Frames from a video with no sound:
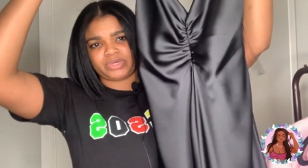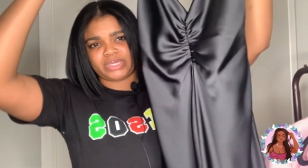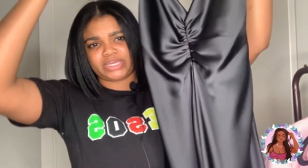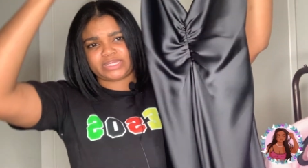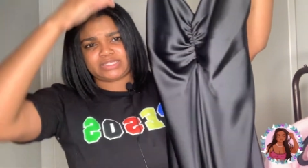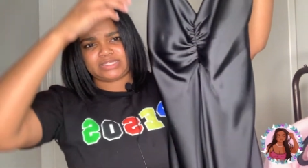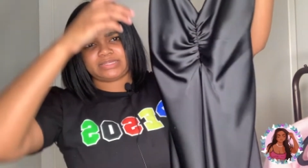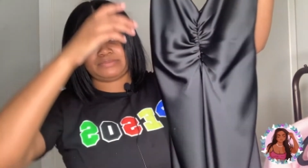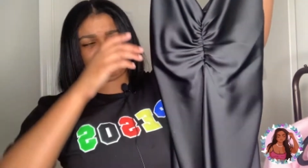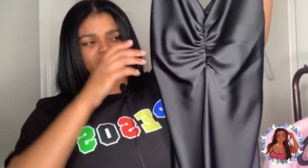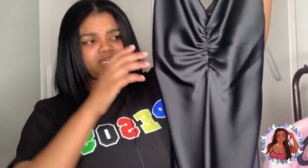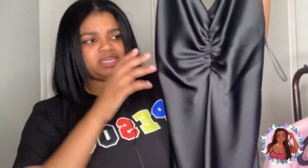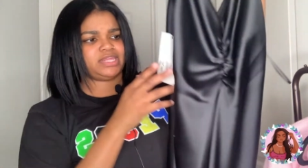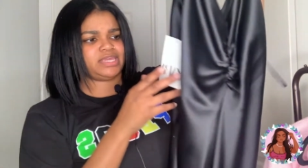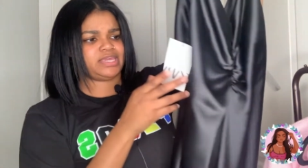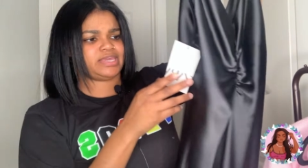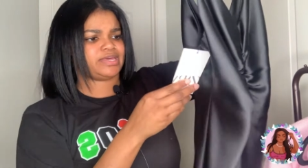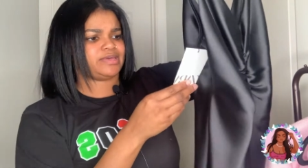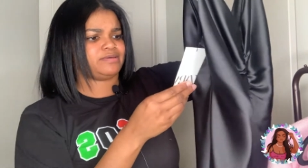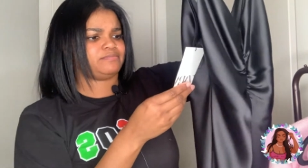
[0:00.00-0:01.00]
It's a
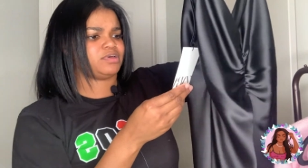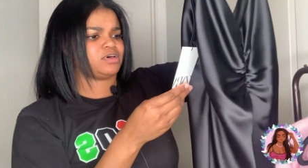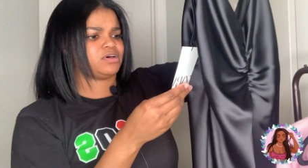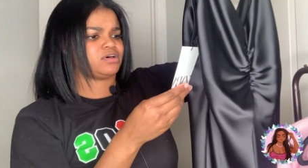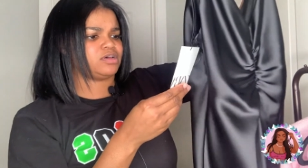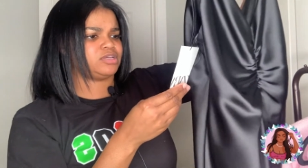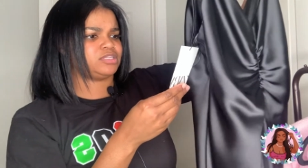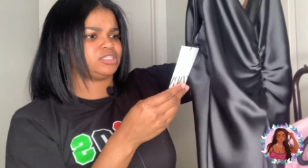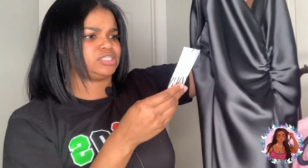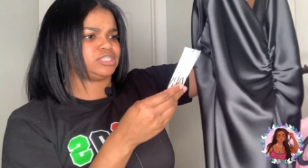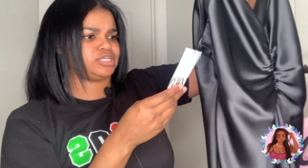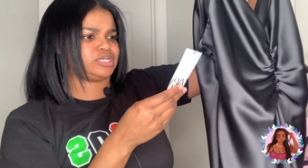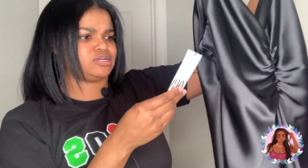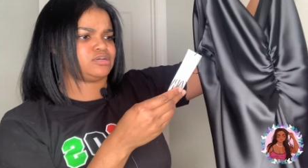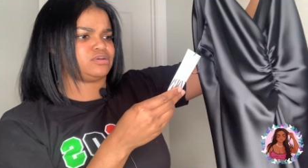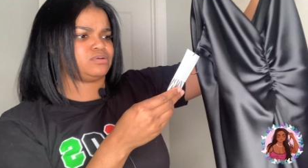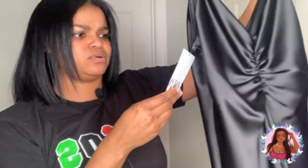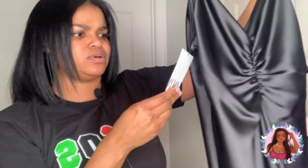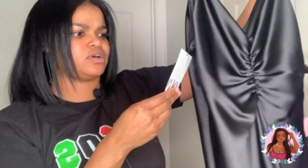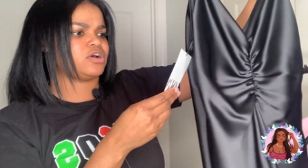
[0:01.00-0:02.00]
medium
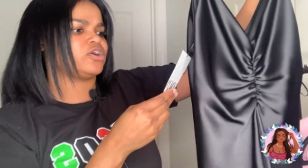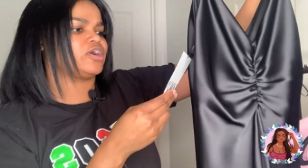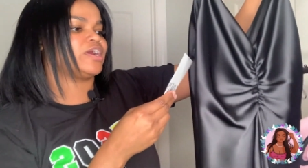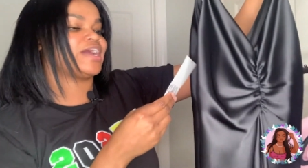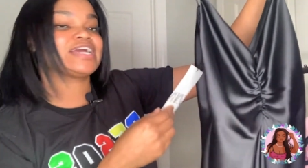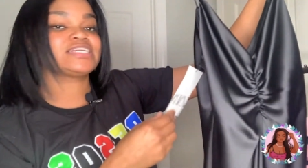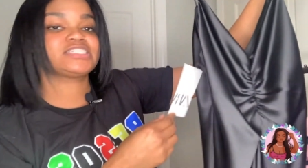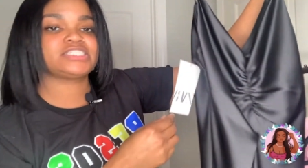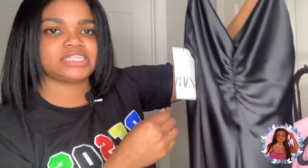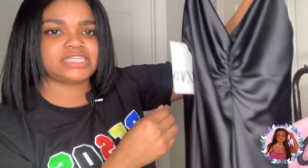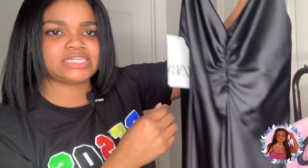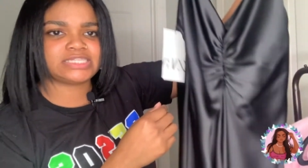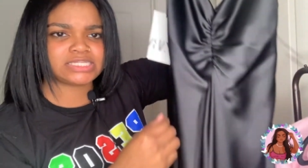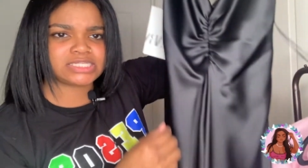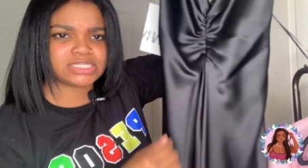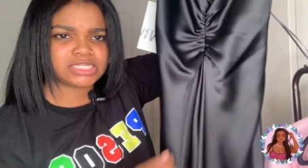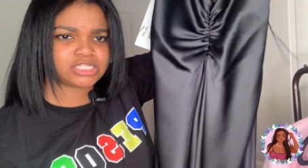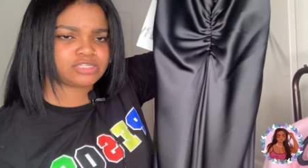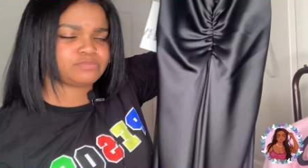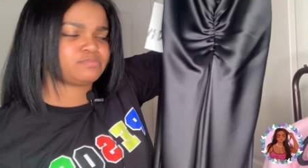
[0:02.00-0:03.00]
also, or actually this
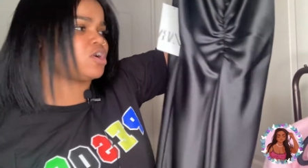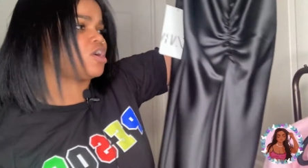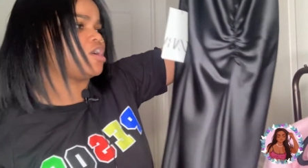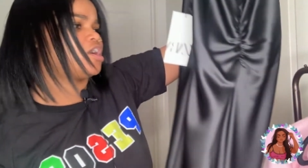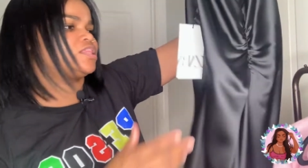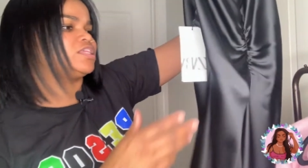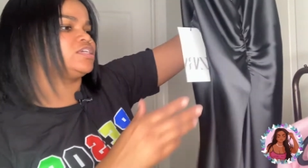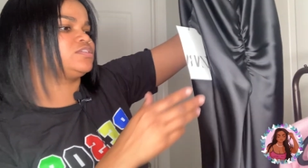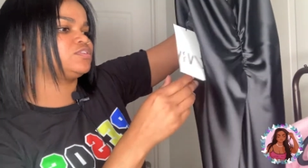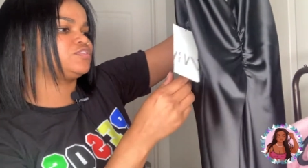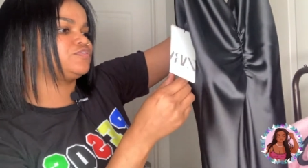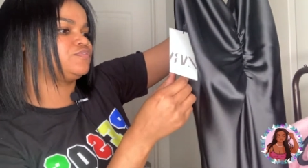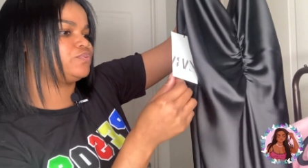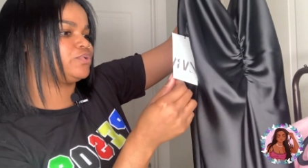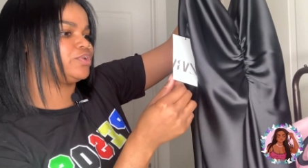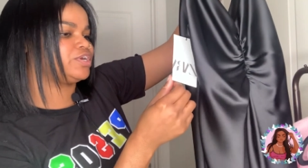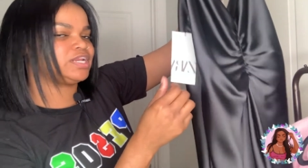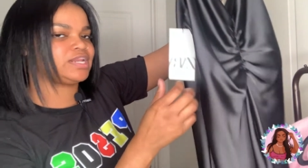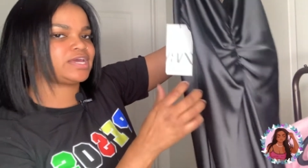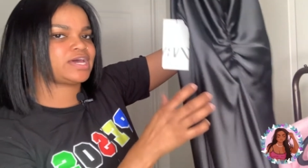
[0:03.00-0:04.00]
is a small. This was
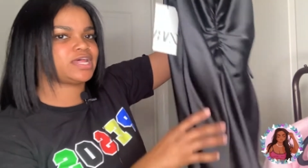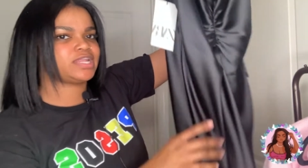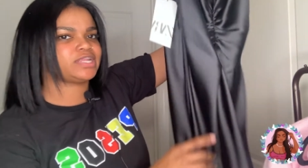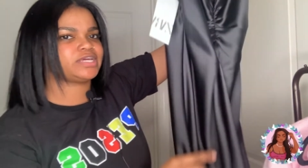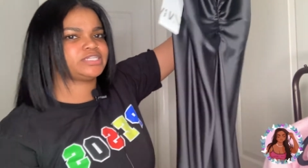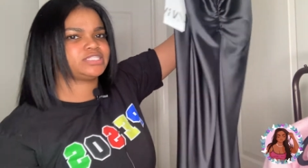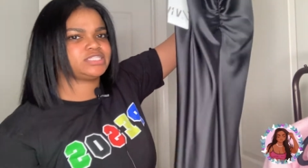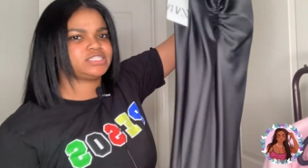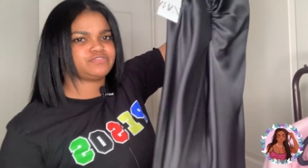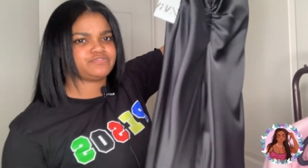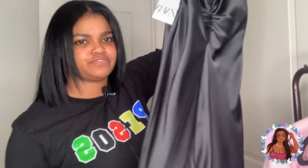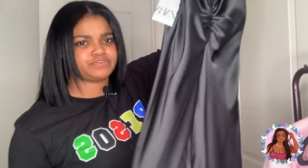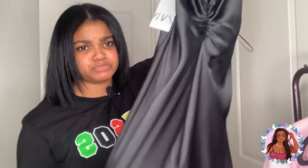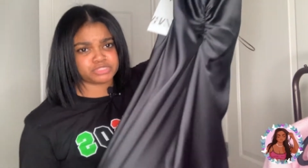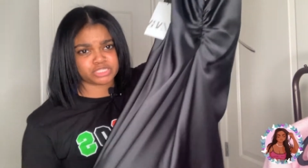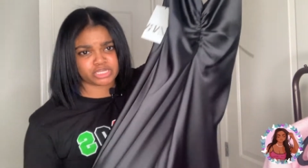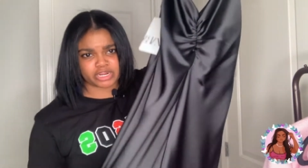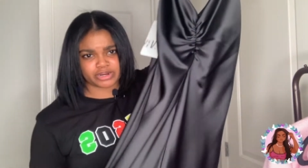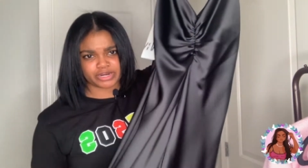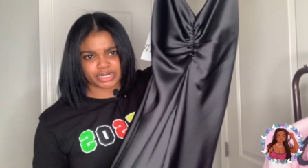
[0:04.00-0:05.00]
$40. It's from
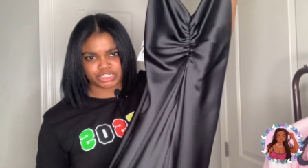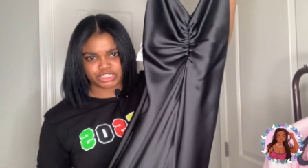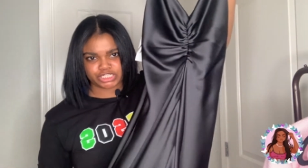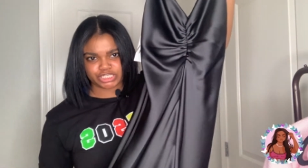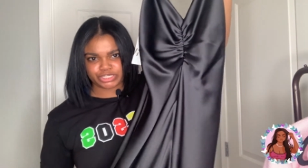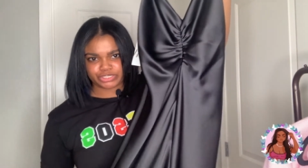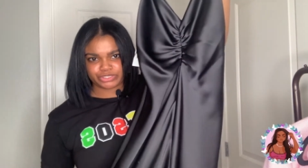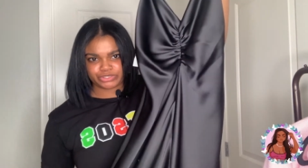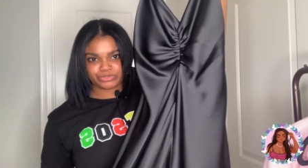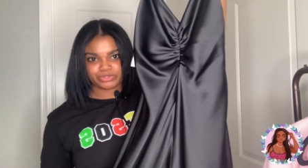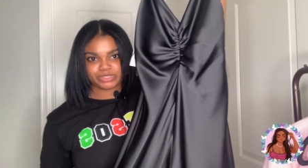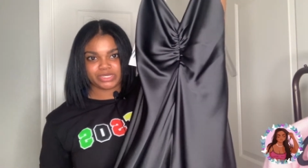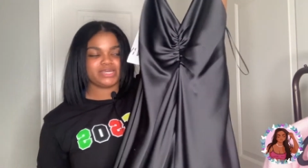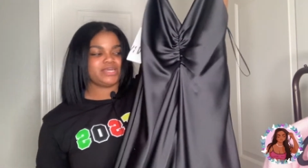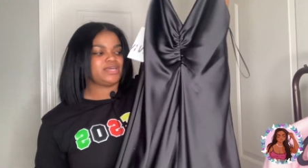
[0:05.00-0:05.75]
Zara too.